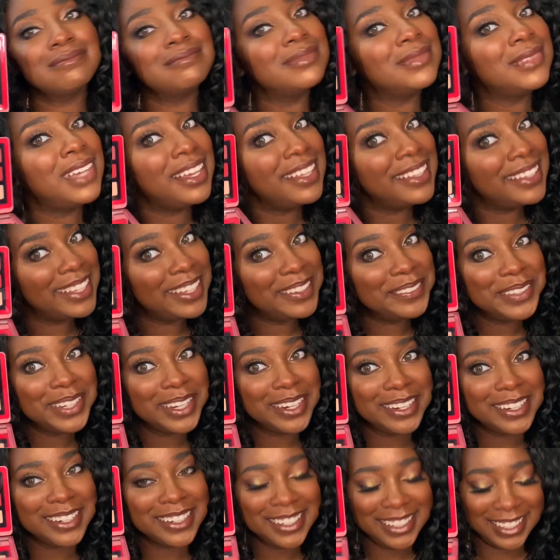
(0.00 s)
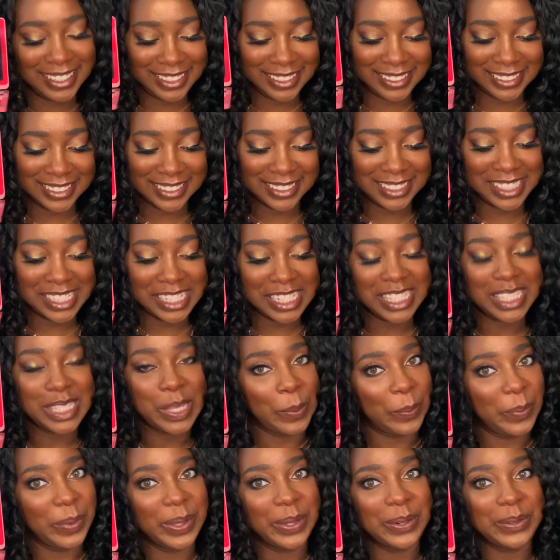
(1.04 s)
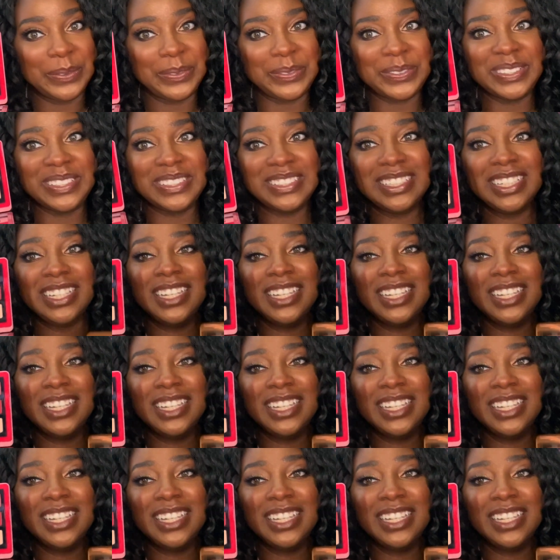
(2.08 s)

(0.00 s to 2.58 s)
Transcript: I love her. So beautiful.